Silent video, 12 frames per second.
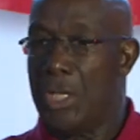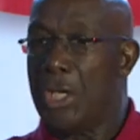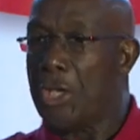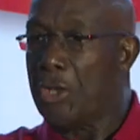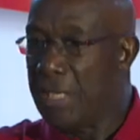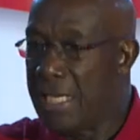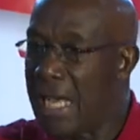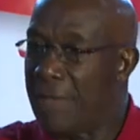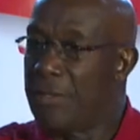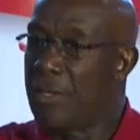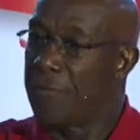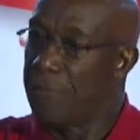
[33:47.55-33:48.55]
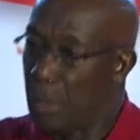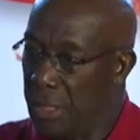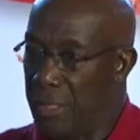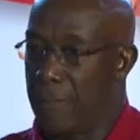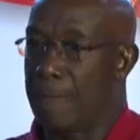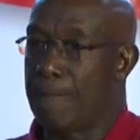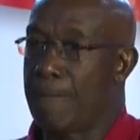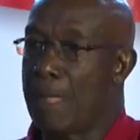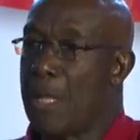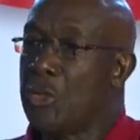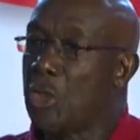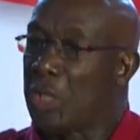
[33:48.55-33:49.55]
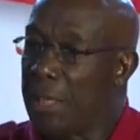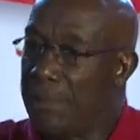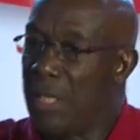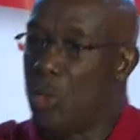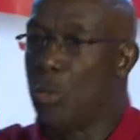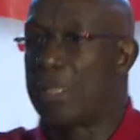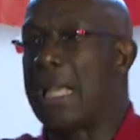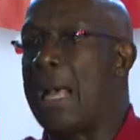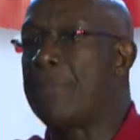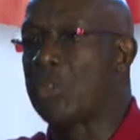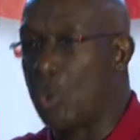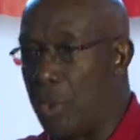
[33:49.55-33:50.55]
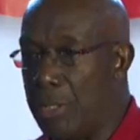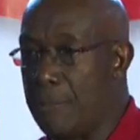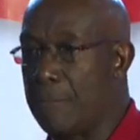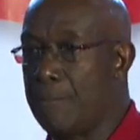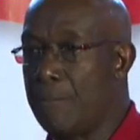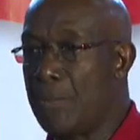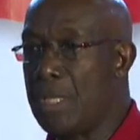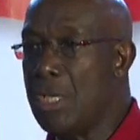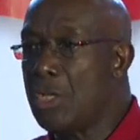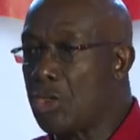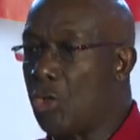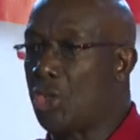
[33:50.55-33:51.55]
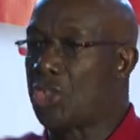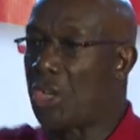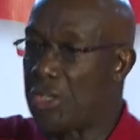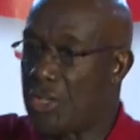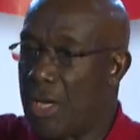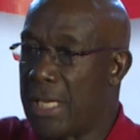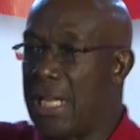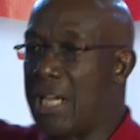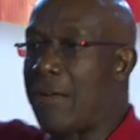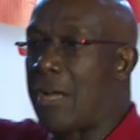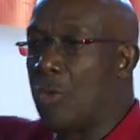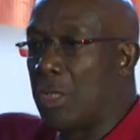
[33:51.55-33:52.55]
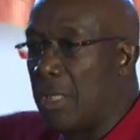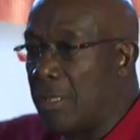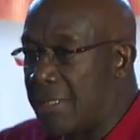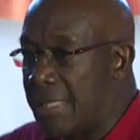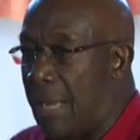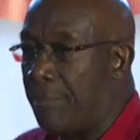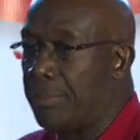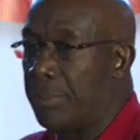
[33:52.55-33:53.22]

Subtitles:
You didn't have enough money to keep the youth camps going. So you shut down El Dorado Girls Camp.